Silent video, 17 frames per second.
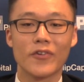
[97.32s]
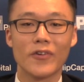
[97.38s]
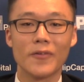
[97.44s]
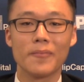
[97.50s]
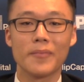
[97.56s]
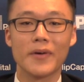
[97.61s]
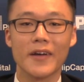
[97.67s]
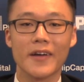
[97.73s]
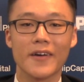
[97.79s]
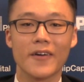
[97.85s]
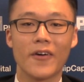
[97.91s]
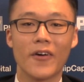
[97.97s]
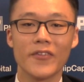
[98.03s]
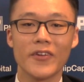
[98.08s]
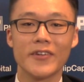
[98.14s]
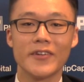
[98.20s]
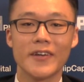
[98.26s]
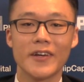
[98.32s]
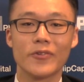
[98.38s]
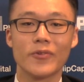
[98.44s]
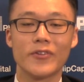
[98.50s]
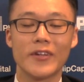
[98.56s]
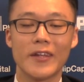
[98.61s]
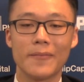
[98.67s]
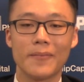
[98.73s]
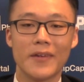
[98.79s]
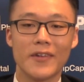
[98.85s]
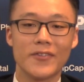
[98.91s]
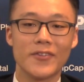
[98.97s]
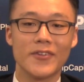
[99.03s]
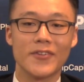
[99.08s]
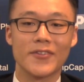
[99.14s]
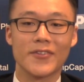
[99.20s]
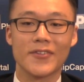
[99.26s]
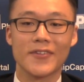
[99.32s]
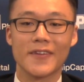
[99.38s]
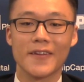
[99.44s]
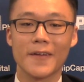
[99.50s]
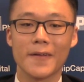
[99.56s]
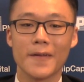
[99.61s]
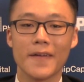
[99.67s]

the greenback on a year-to-date basis.